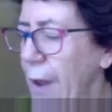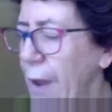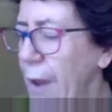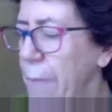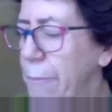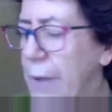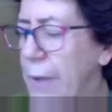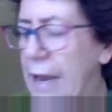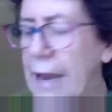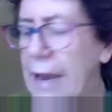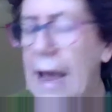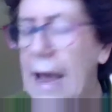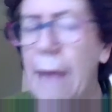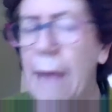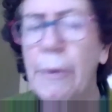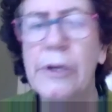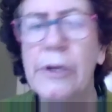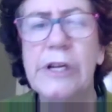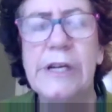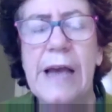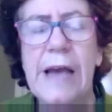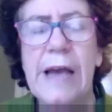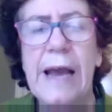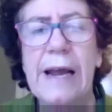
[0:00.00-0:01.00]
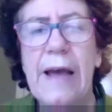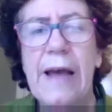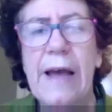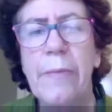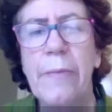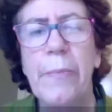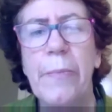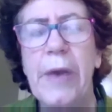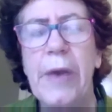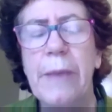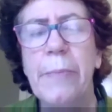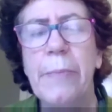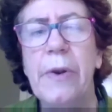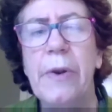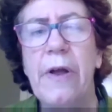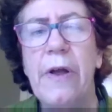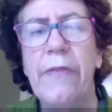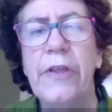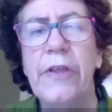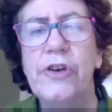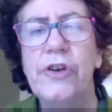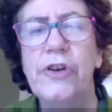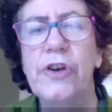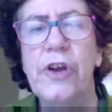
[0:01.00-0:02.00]
Being able to take other people on
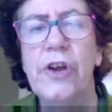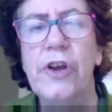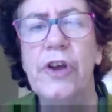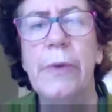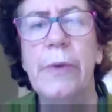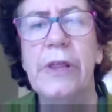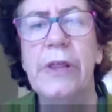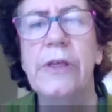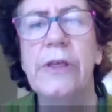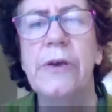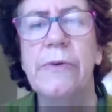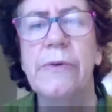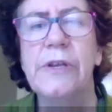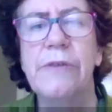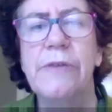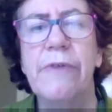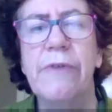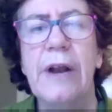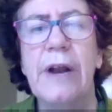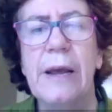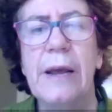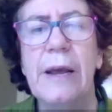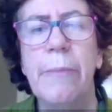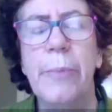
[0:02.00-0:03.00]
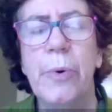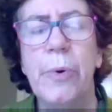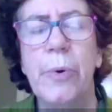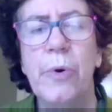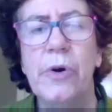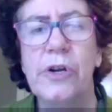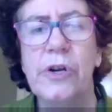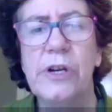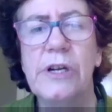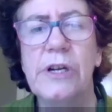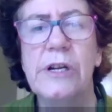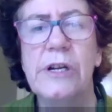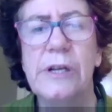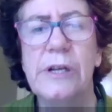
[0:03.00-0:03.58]
the journey with you is really important.